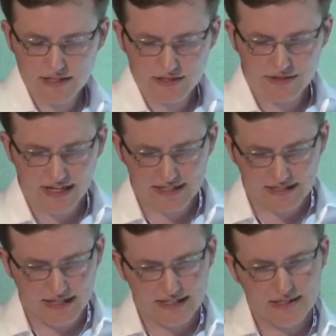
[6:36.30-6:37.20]
So that's
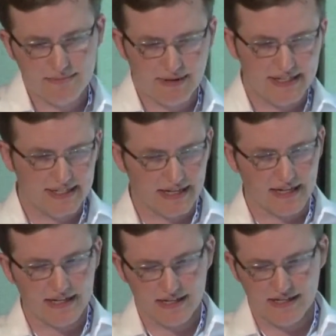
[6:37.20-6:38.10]
the
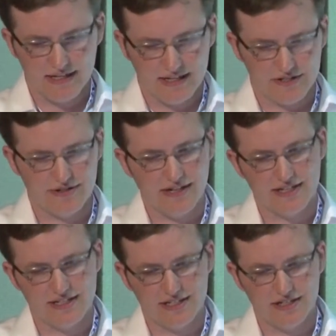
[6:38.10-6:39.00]
basic
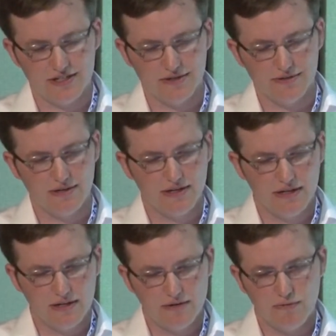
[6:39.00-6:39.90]
introduction to
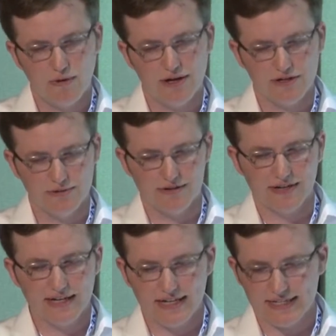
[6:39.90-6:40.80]
what Uber
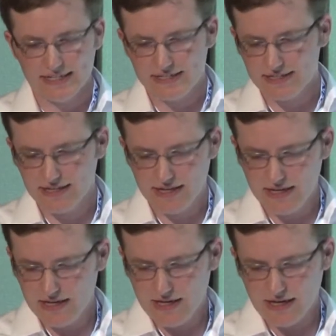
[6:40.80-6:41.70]
is.
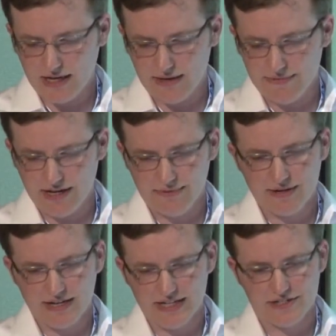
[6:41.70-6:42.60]
Now I'm
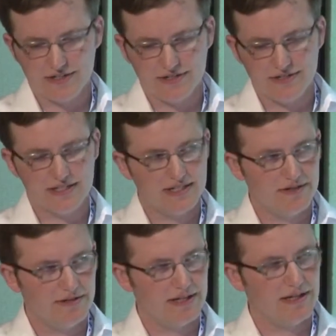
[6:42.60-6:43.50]
going to introduce to
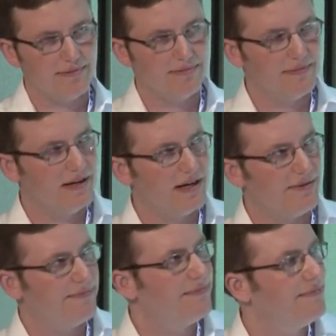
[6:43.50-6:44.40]
you a little
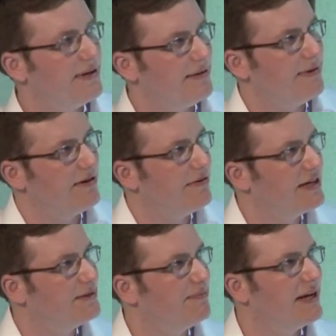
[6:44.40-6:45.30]
bit about what
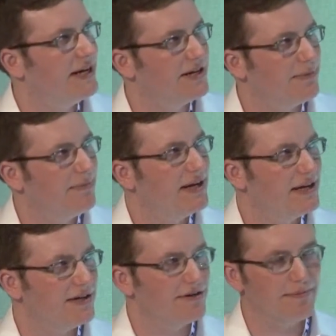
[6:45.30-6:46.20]
is
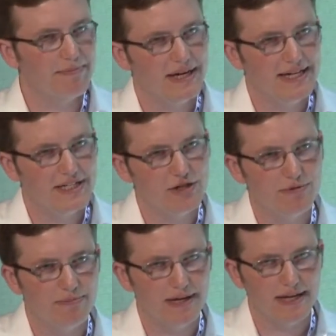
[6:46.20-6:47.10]
peer-to-peer or
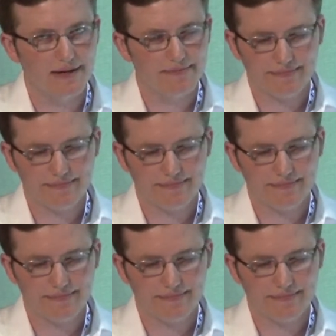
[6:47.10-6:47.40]
P2P.